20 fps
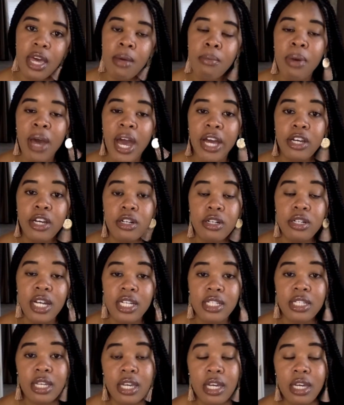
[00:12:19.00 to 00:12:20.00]
impact your
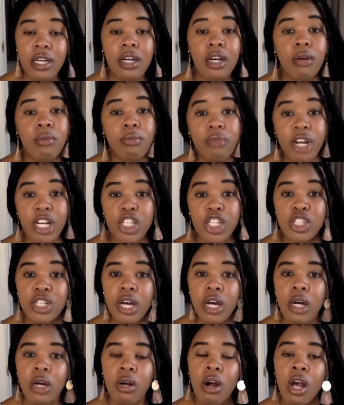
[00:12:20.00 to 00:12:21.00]
debt to income ratio.
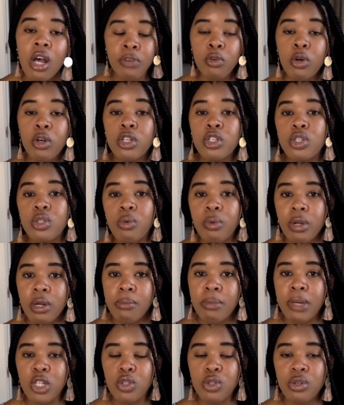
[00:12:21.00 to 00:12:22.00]
Of course, you want to
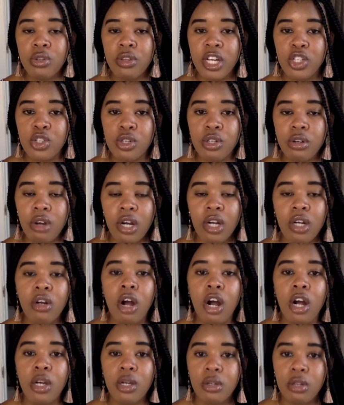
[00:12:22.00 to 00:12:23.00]
make sure that your credit
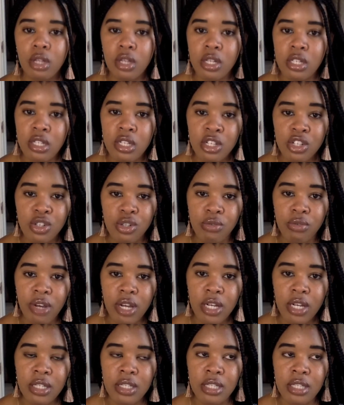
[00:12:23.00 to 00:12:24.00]
card utilization
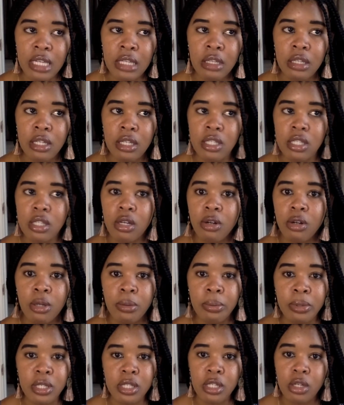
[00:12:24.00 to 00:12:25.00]
rate is at least 30%
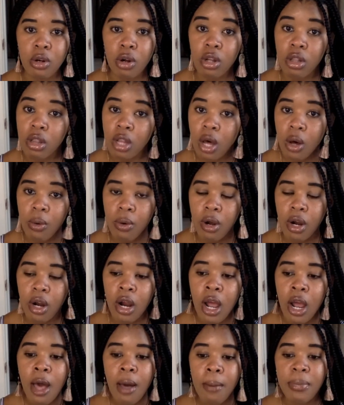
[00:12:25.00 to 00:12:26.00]
or lower.
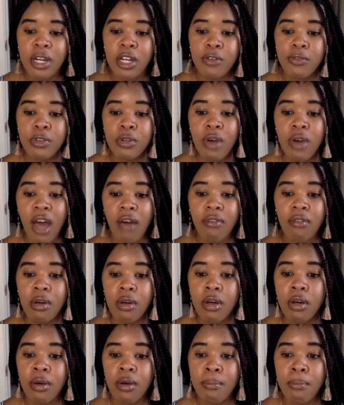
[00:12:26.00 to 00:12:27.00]
But if you have
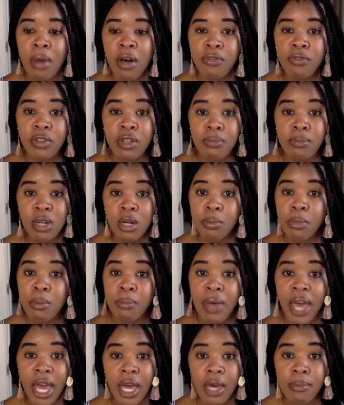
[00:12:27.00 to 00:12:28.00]
a monthly minimum
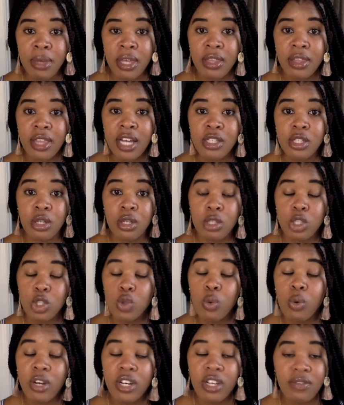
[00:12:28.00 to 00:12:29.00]
payment that's only
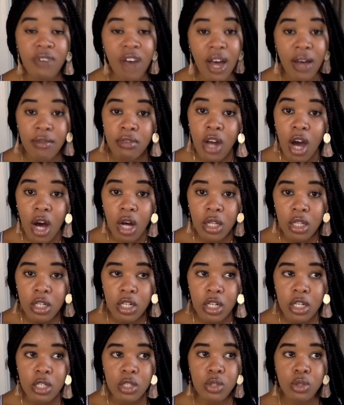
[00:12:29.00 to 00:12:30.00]

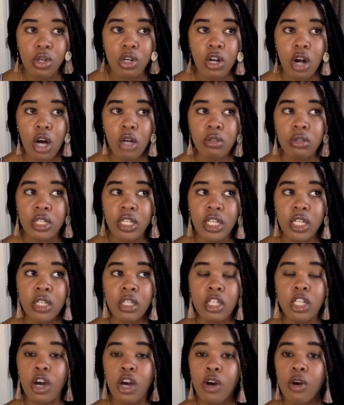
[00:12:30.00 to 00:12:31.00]
$25 or only,
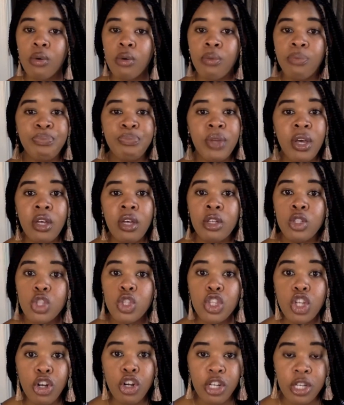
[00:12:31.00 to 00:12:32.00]
you know,
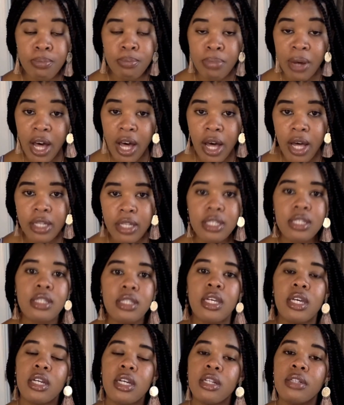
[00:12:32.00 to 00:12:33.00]
$30,
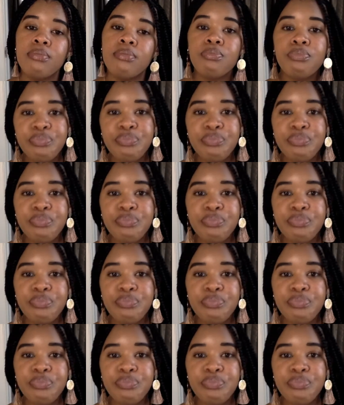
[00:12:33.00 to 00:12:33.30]
then